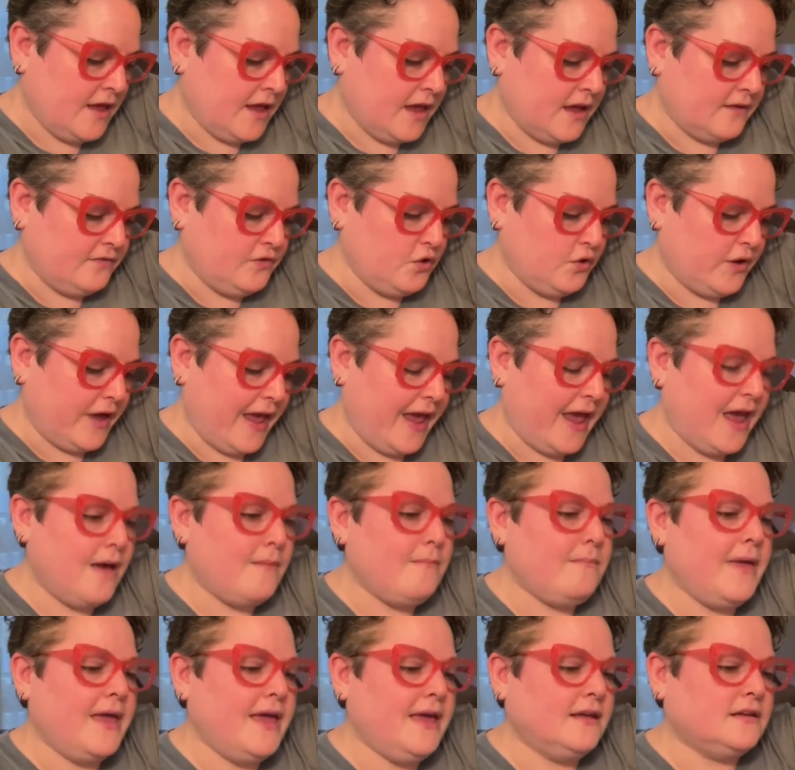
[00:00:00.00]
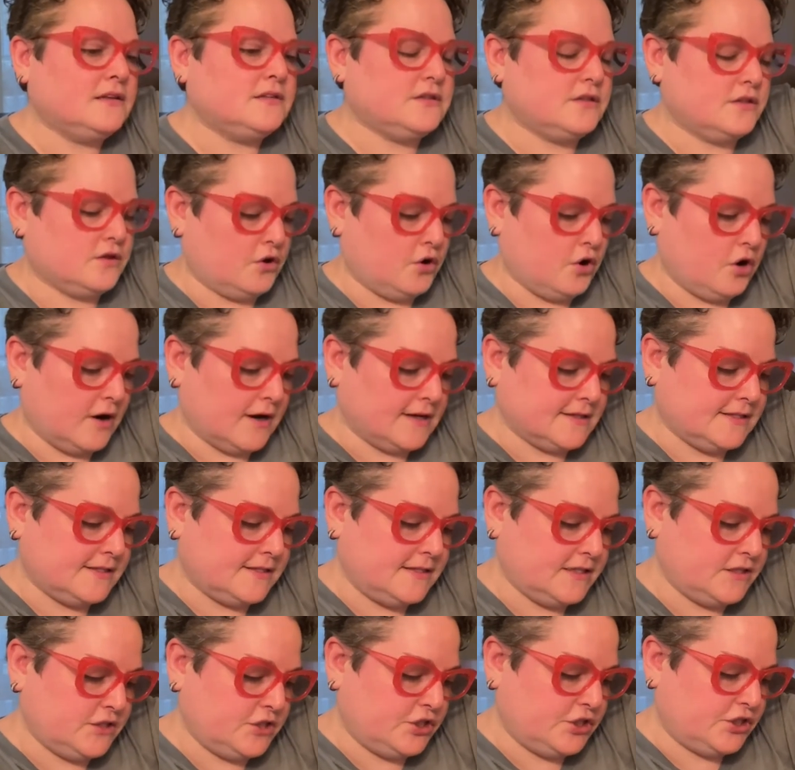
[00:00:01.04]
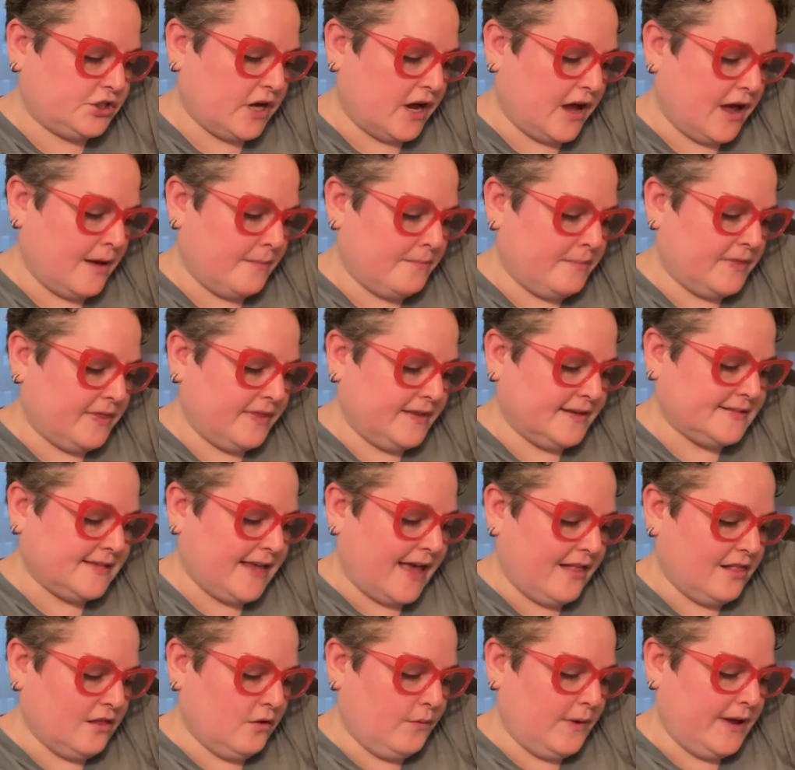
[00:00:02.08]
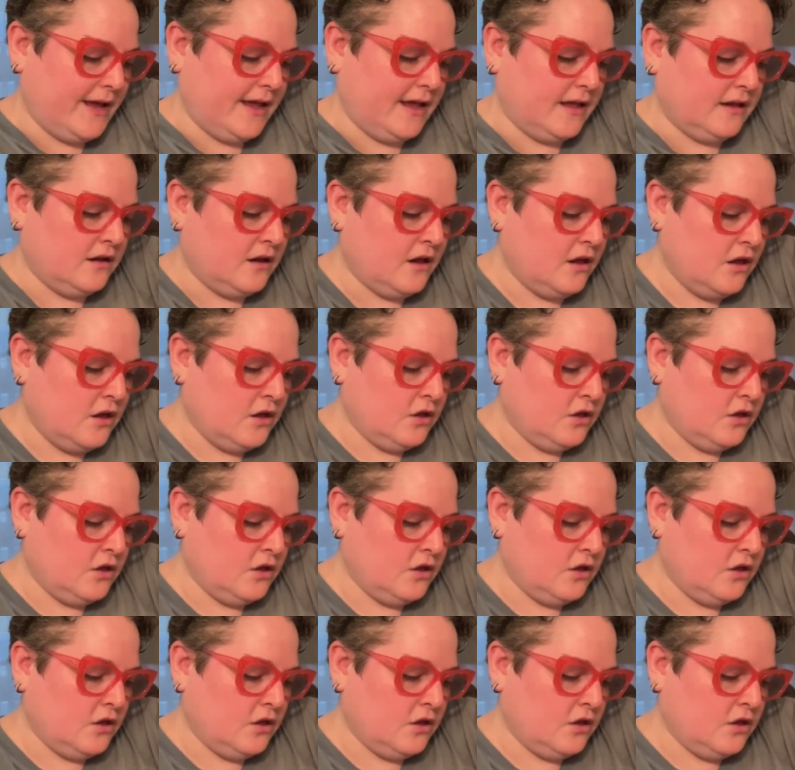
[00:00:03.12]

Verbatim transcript: If you can't make it to the cross stitch shop this Halloween,